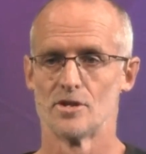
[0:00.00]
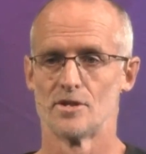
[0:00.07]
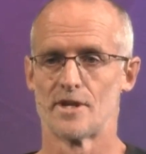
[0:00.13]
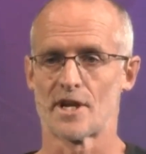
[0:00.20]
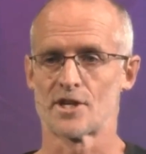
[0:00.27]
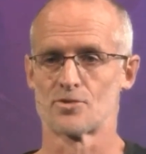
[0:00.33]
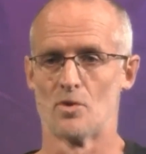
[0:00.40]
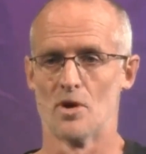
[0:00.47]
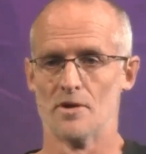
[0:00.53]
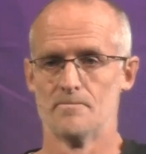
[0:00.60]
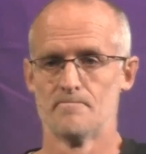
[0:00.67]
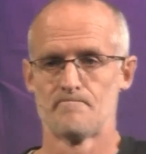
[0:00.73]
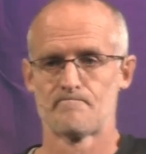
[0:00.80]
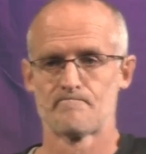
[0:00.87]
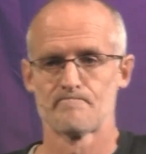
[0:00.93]
Next one.
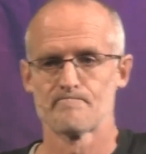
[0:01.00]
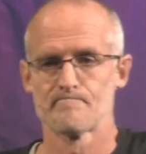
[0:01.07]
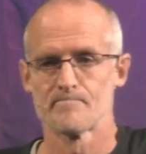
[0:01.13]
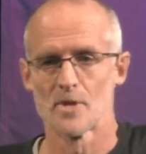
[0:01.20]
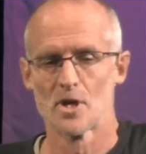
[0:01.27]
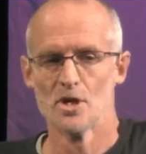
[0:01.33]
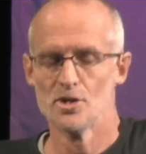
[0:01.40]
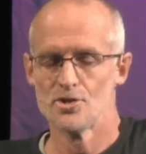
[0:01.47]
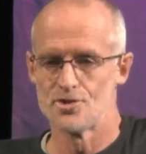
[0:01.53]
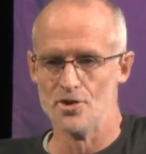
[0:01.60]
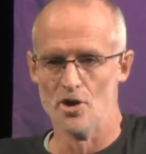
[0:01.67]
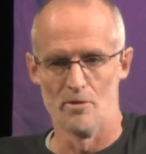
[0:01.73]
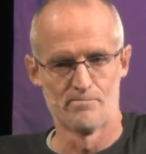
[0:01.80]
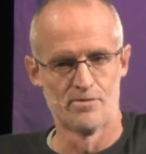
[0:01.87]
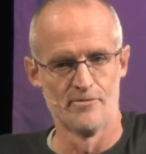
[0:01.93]
Do
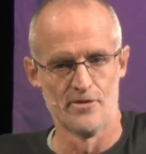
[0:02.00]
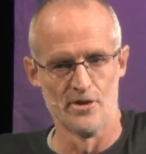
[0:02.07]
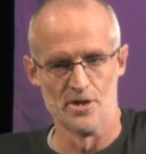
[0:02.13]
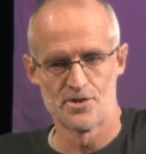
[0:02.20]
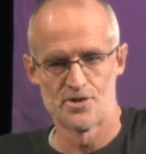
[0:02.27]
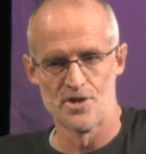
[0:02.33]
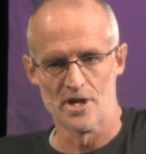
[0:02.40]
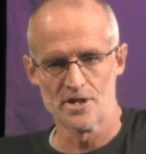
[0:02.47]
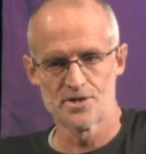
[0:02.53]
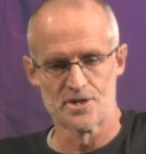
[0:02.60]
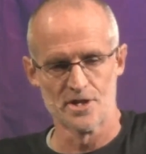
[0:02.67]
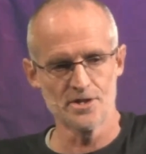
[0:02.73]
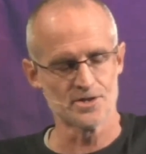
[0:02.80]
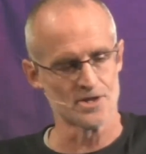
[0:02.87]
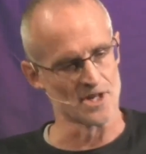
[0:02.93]
not pervert
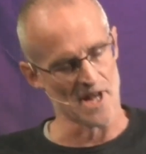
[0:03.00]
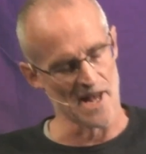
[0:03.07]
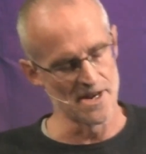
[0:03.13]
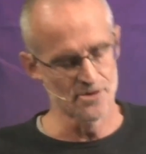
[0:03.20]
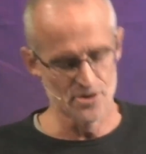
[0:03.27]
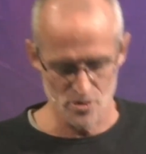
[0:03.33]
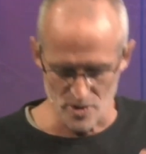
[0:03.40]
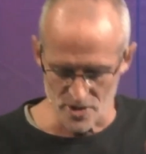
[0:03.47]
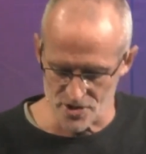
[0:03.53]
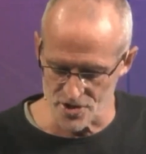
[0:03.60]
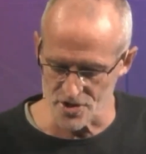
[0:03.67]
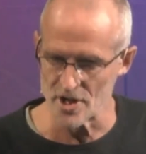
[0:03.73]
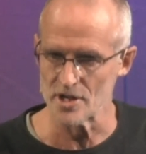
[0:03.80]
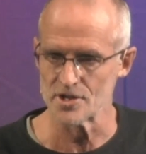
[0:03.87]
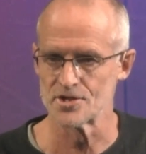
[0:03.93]
justice. Again, twist
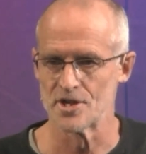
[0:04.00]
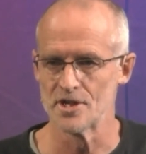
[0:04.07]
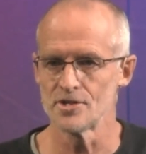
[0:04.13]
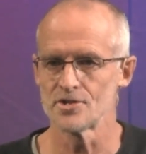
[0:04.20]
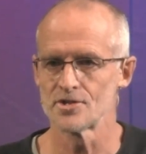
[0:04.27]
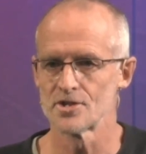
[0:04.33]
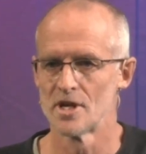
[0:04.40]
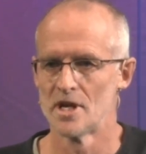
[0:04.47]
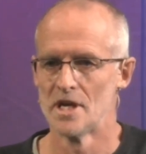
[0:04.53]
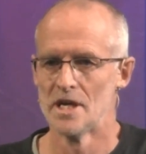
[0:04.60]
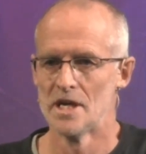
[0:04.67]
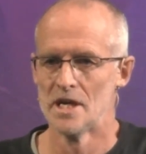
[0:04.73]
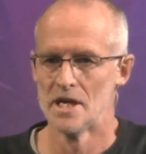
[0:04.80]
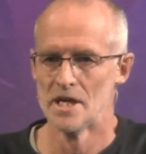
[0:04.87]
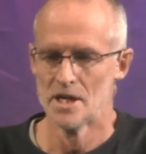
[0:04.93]
justice.
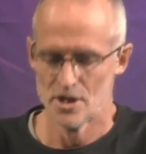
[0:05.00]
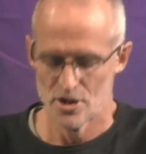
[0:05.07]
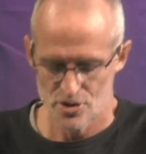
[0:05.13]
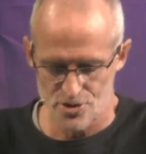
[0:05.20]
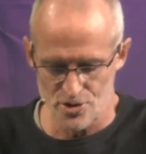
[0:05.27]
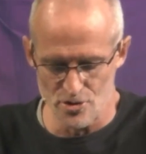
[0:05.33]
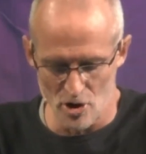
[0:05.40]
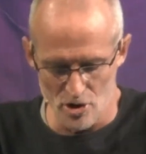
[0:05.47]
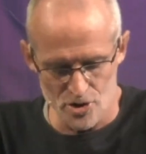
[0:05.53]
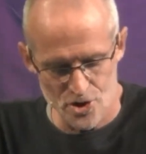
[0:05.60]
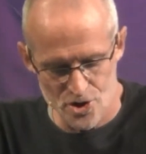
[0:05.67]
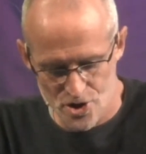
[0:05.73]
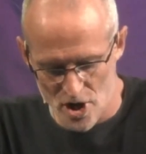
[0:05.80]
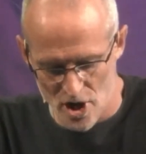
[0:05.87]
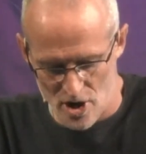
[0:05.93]
Do not
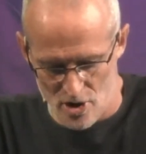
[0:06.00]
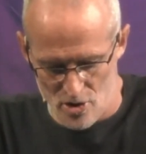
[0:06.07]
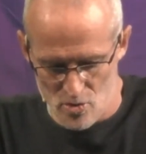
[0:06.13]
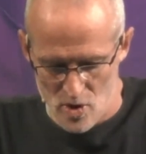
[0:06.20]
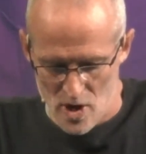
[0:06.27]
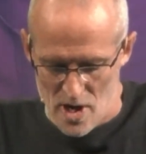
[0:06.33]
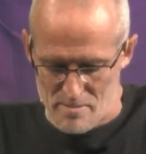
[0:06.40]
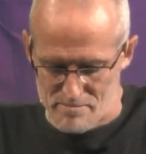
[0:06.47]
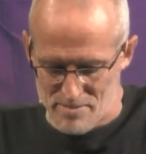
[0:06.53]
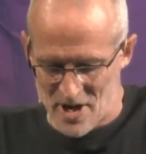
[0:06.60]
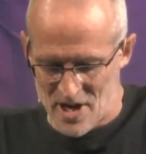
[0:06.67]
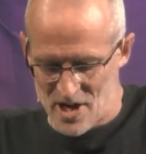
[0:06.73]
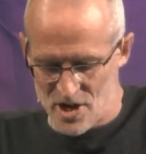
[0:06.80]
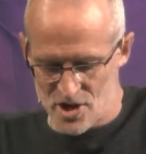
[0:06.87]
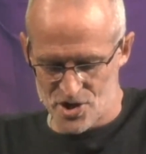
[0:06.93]
show
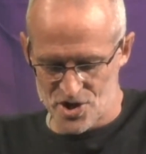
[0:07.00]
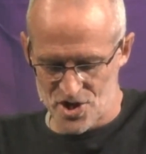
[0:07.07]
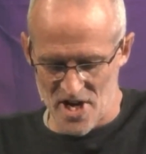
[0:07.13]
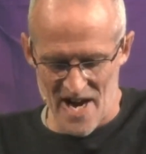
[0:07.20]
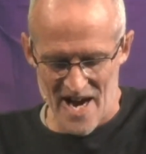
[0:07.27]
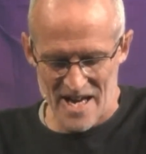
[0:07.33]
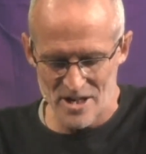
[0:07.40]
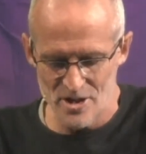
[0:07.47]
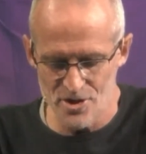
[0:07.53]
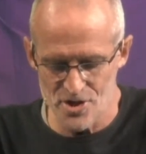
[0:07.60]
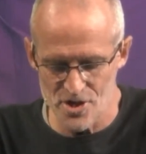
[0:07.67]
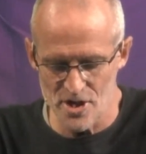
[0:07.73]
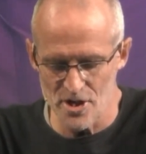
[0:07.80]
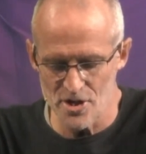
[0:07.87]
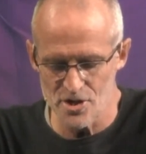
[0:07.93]

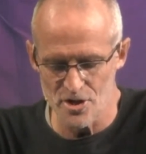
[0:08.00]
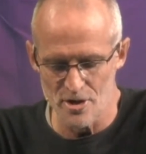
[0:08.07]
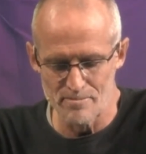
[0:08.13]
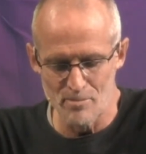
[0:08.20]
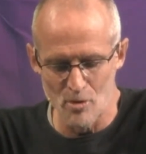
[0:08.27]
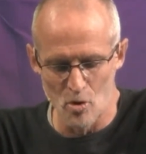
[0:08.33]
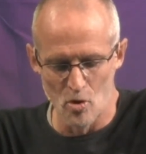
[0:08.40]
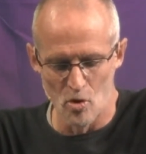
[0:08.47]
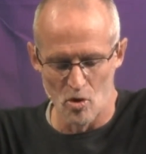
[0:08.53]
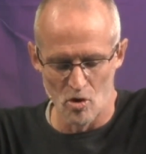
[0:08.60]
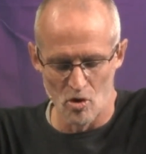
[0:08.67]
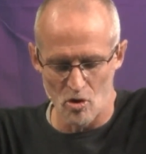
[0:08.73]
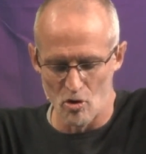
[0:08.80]
partiality to the poor